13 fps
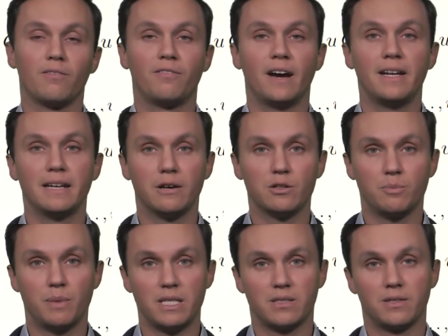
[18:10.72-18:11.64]
find
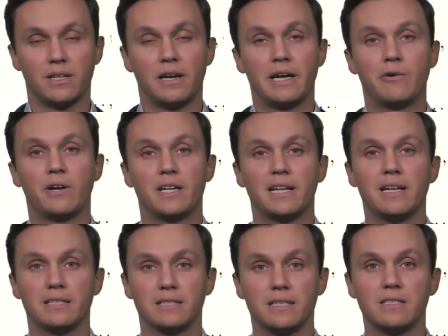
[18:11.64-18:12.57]
out based on our
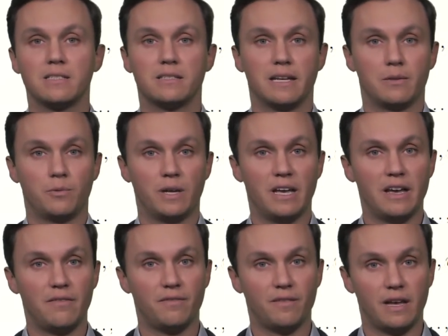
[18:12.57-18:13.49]
analysis that we
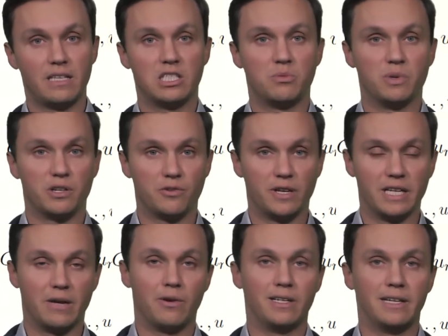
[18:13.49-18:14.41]
have asymmetry
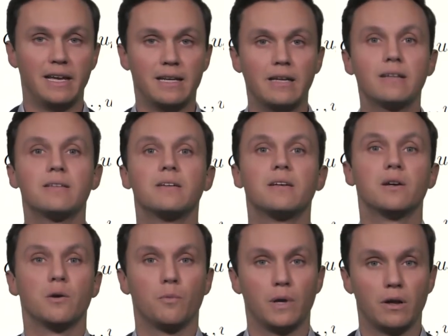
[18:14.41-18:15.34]
in our data,
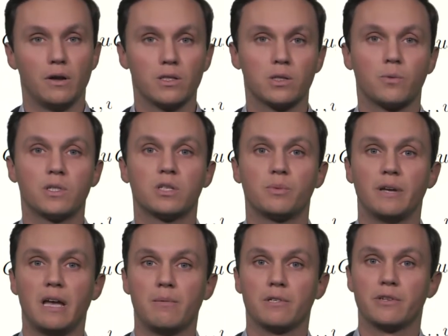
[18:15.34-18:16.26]
we also want to be
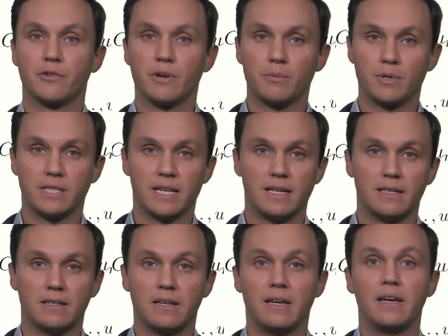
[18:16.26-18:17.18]
able to represent
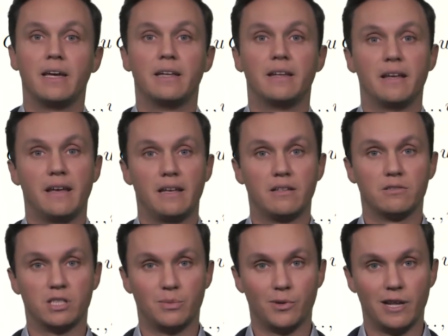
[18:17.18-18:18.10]
it in a
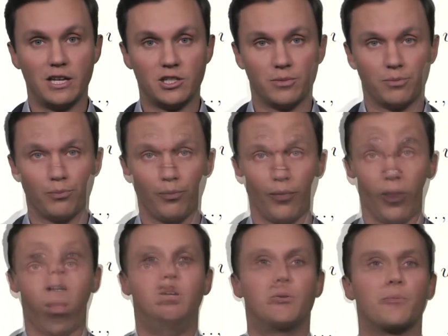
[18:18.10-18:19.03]
simulation.
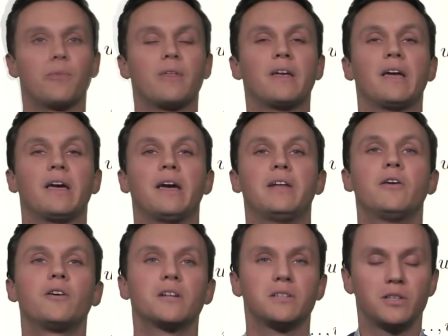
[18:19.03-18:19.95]
So in
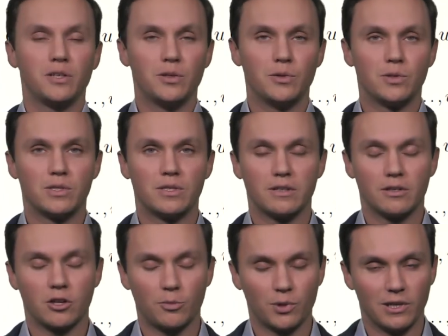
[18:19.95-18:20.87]
order to use
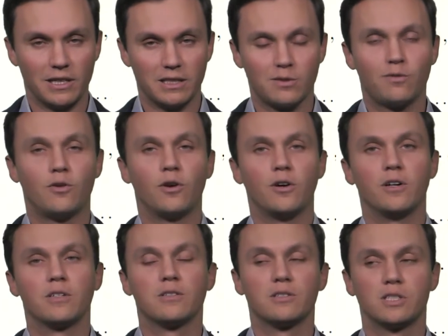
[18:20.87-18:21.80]
copulas
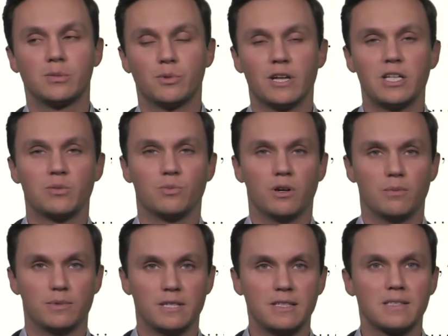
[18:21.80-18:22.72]
for simulation
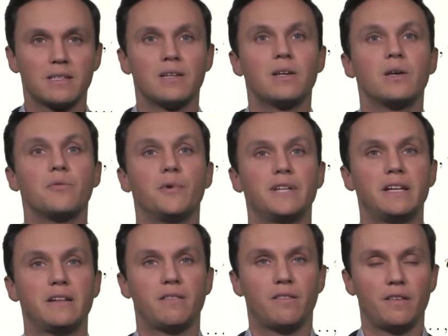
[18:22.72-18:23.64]
purposes, we
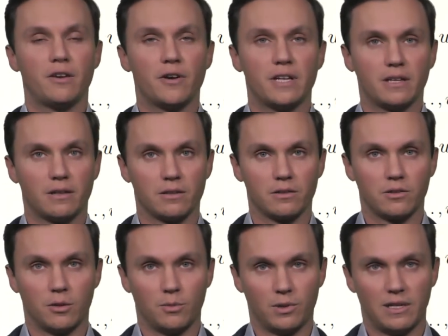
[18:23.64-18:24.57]
need theoretical
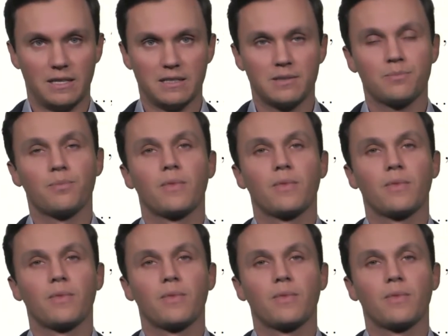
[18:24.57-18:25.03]
copulas.